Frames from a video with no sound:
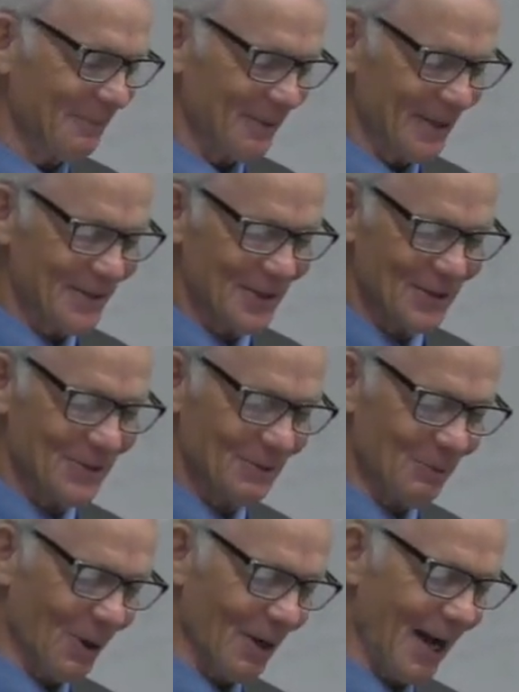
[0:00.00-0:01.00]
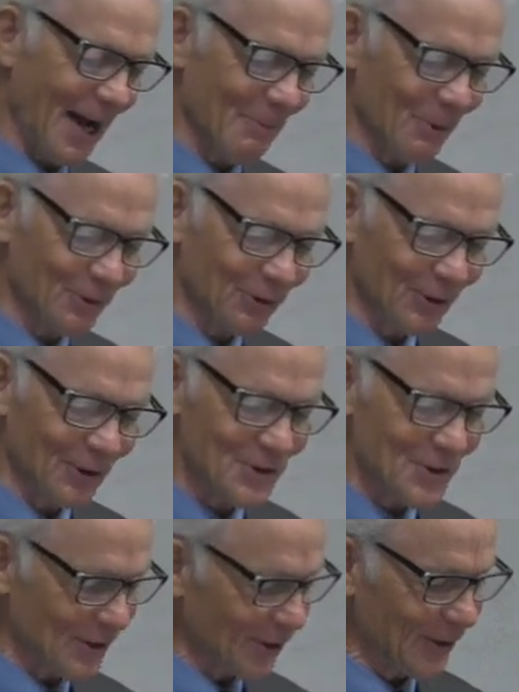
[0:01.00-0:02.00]
This is what I want you to
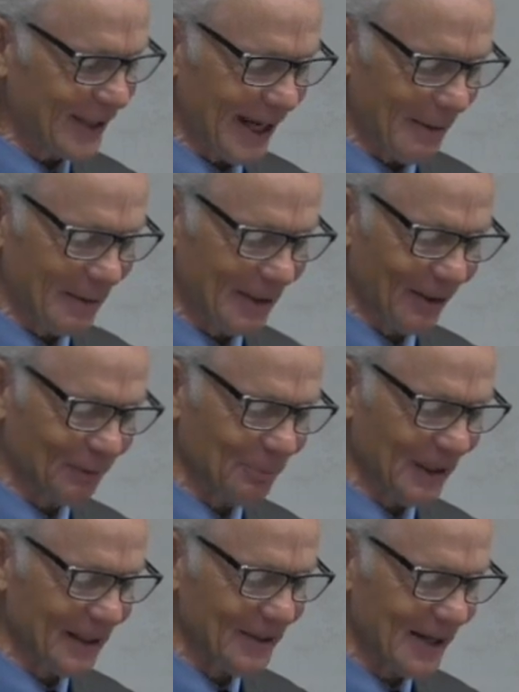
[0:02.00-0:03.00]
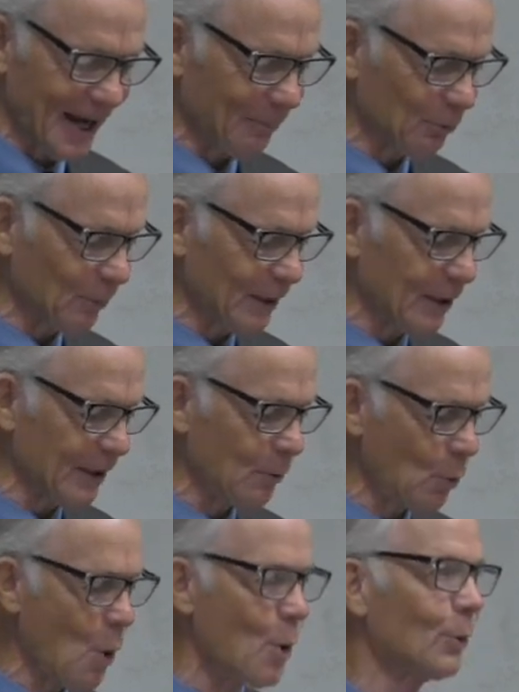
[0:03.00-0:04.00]
look at, because many times we
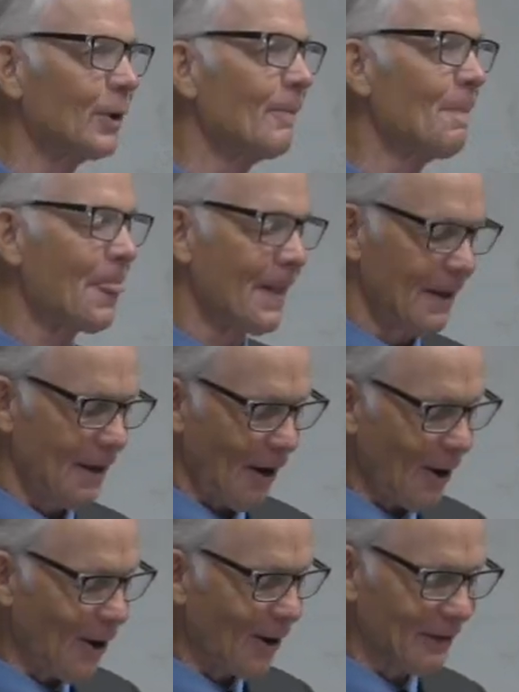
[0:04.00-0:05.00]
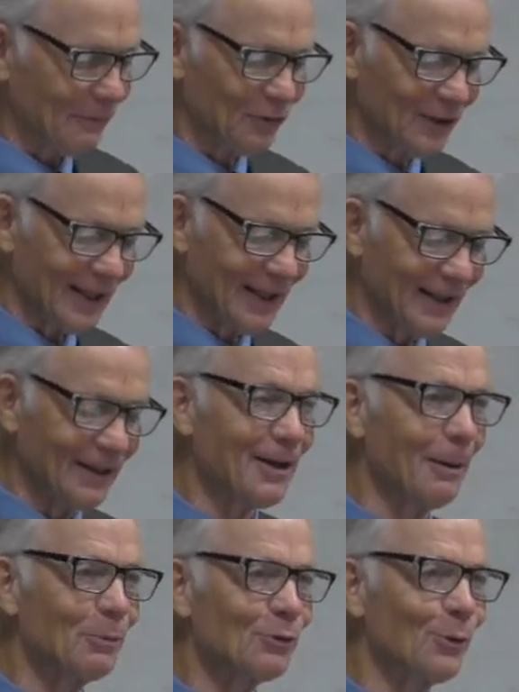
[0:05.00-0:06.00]
quote, all have sinned and
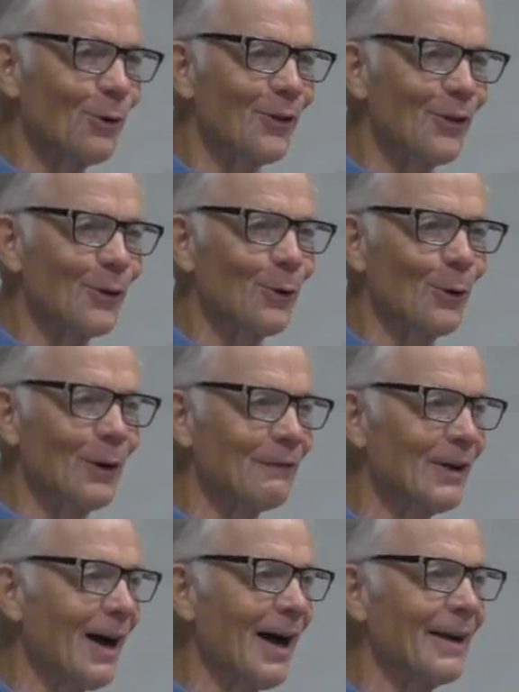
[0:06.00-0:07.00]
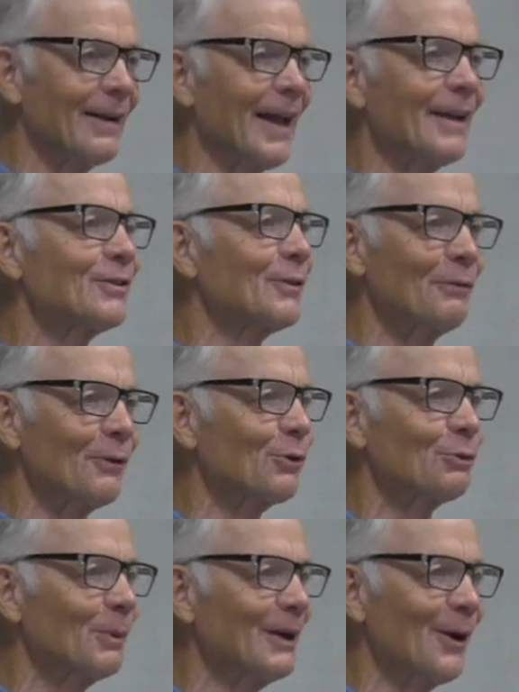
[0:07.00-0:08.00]
come short of the glory of God, and that's the
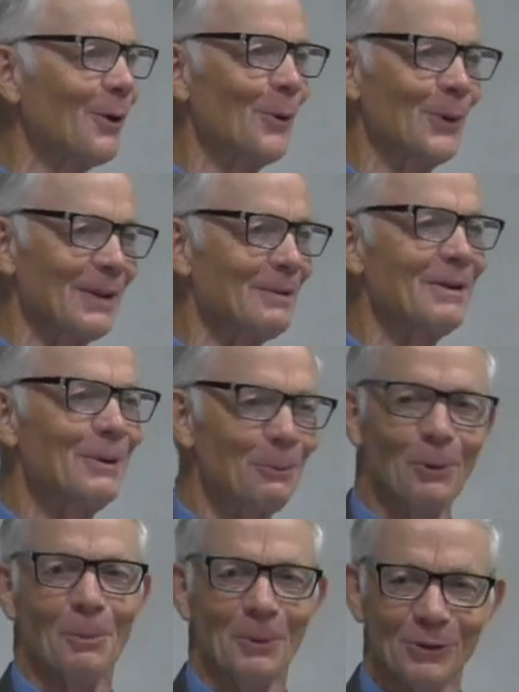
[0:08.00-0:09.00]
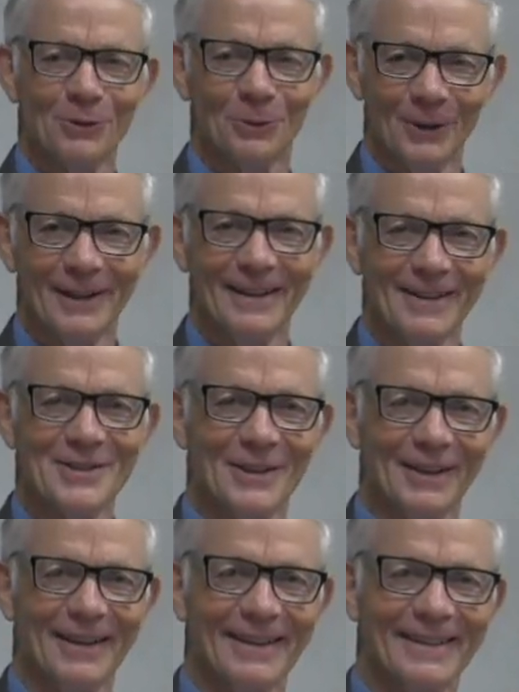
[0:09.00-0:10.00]
verse we know in Romans 3,
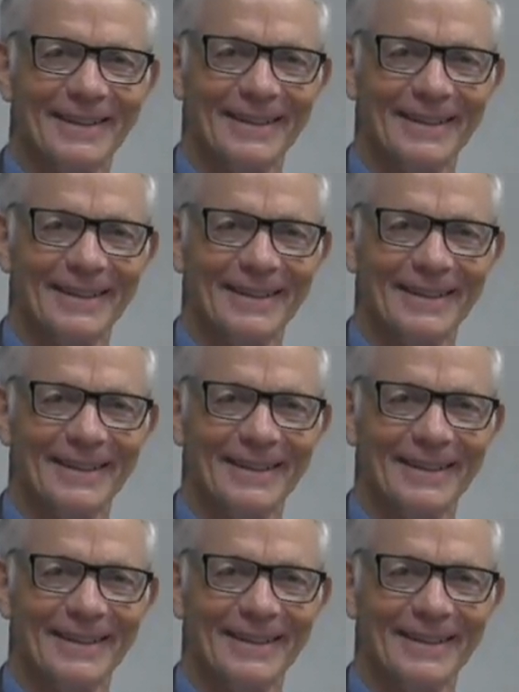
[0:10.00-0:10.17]
isn't it?